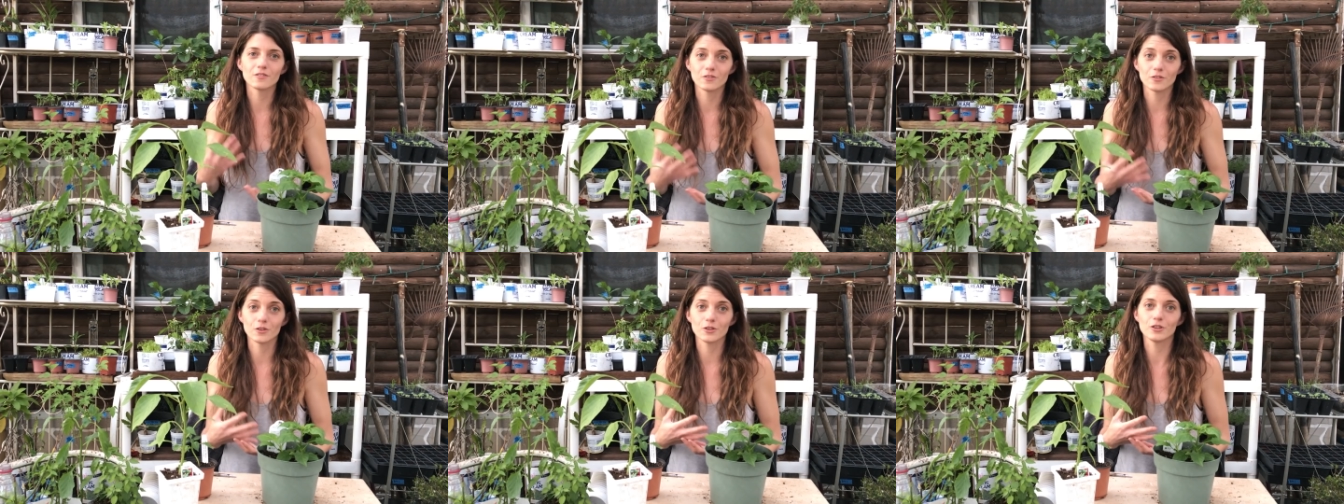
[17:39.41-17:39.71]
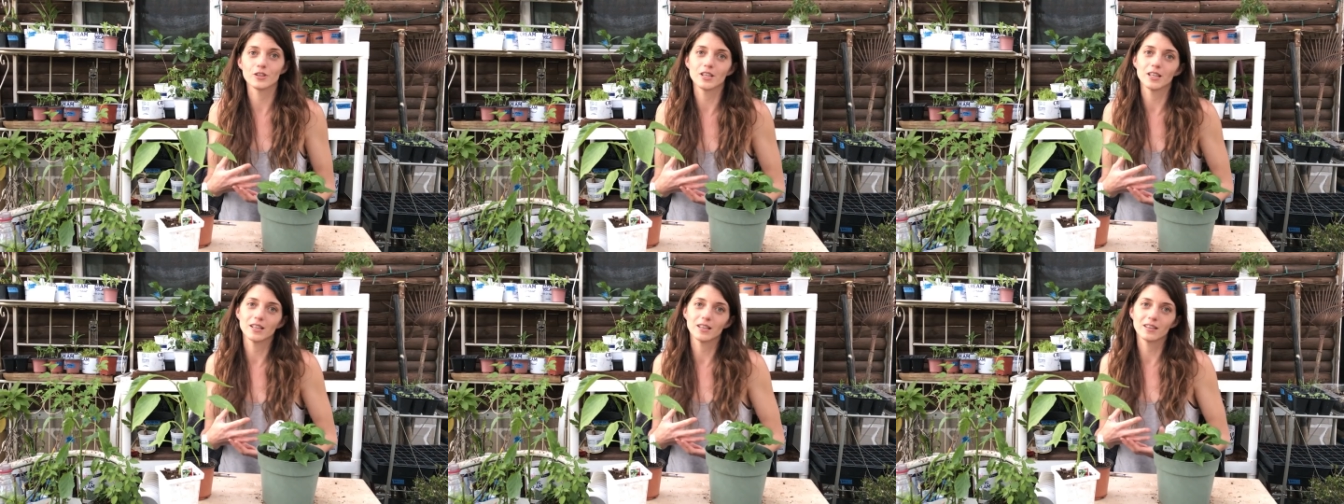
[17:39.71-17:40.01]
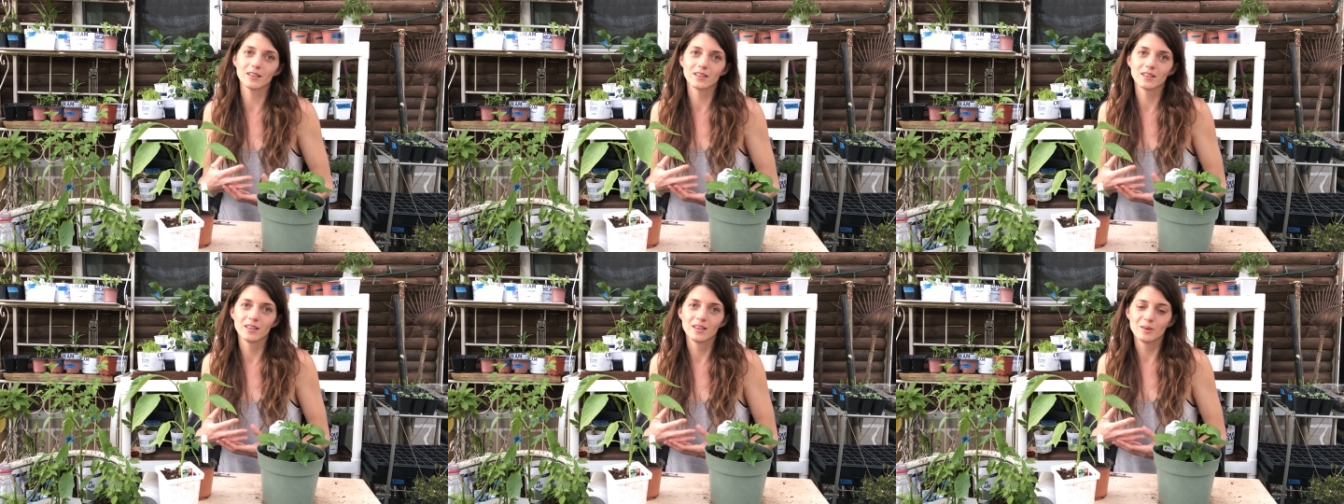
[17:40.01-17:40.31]

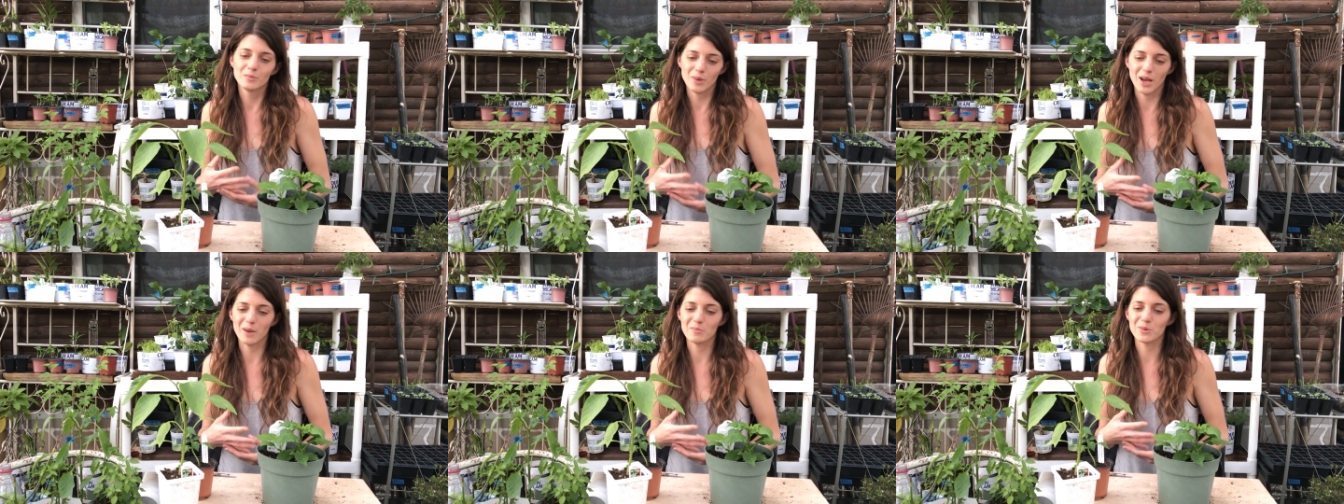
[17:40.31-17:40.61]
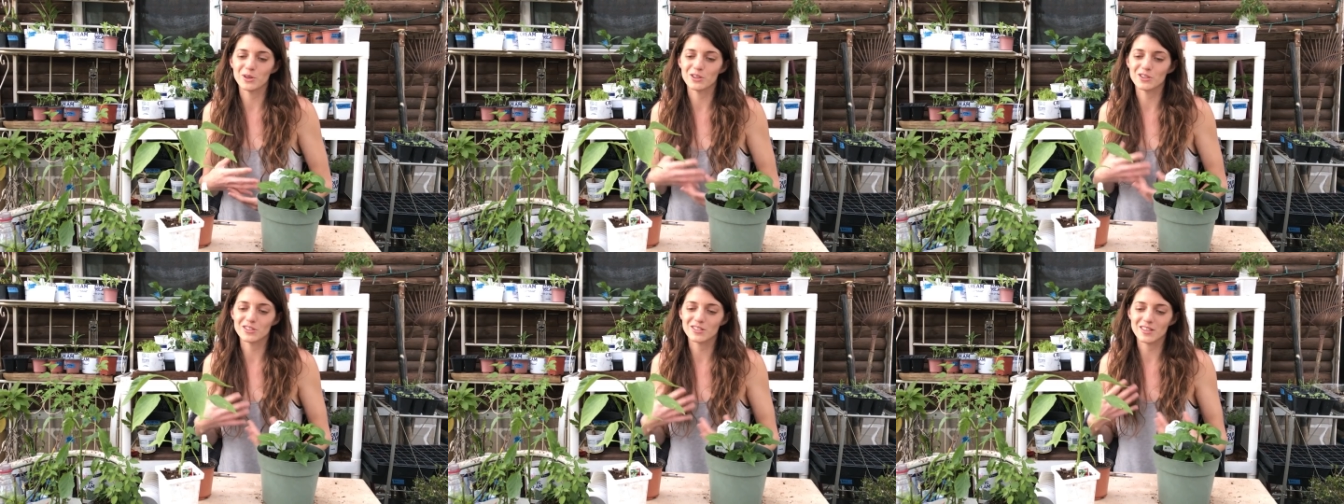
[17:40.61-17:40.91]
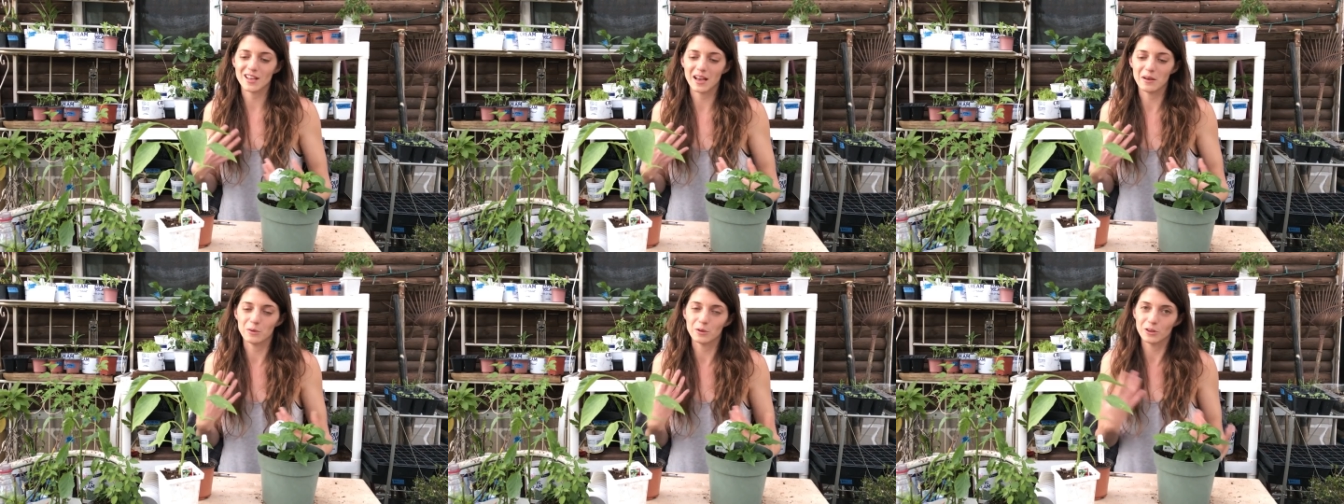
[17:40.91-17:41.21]
fruiting peppers,
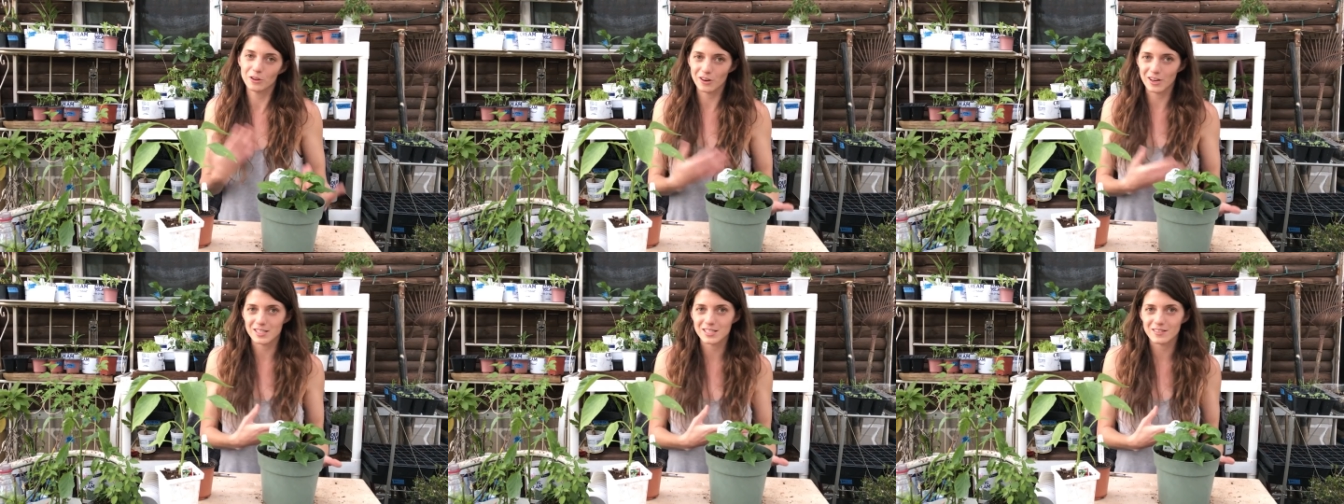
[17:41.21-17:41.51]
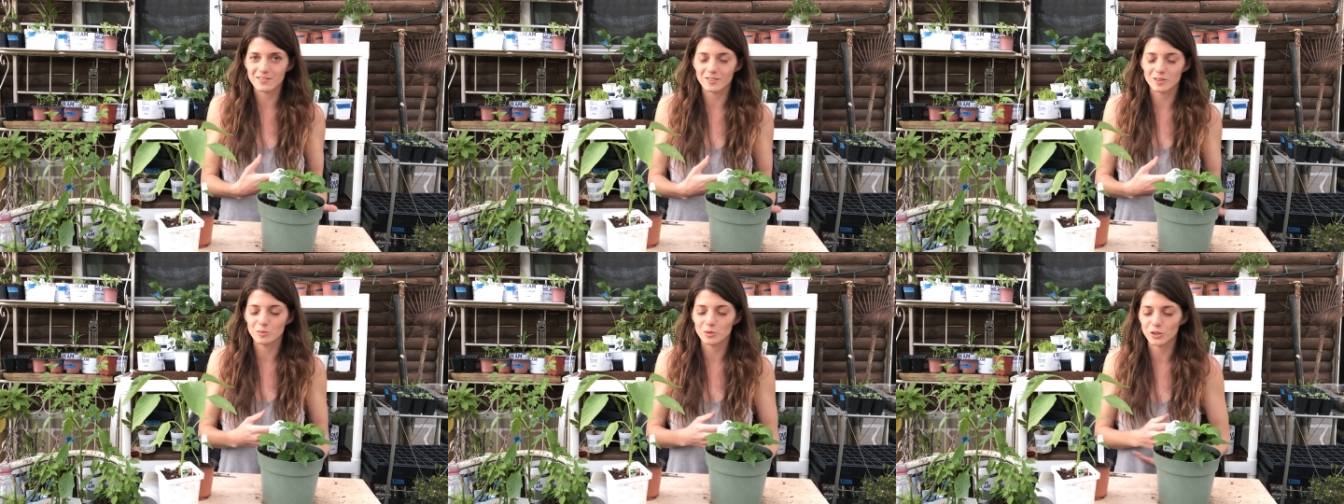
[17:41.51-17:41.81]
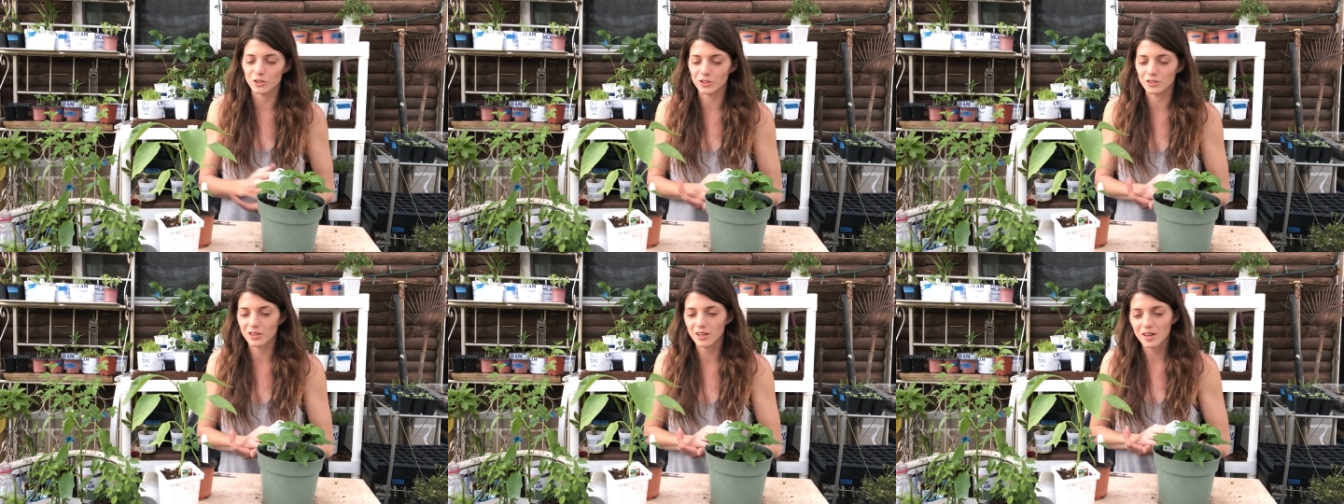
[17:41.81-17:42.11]
I will aggressively
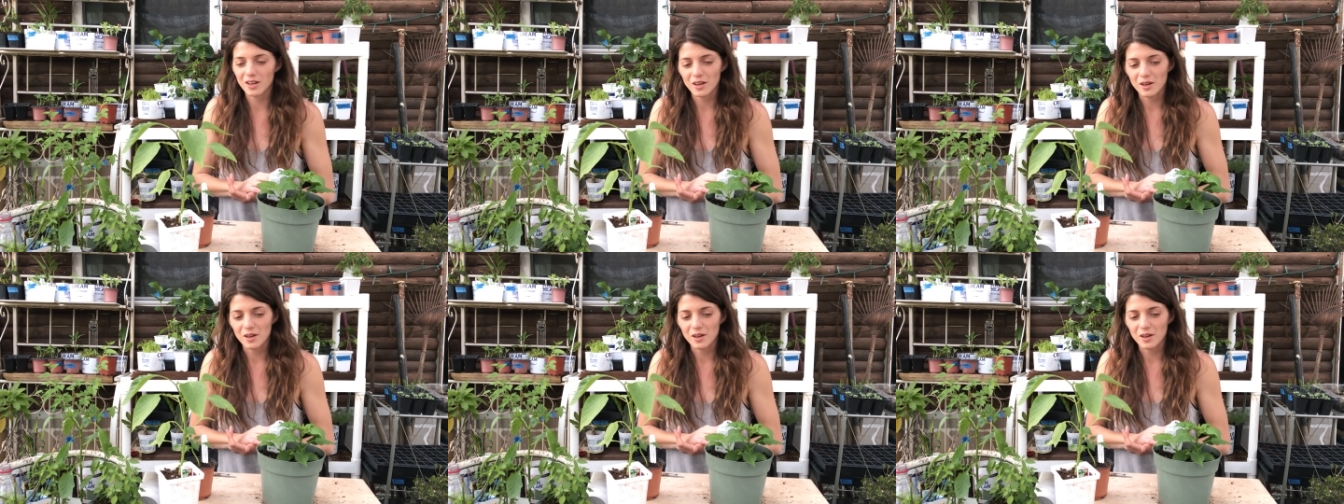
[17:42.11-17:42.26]
prune.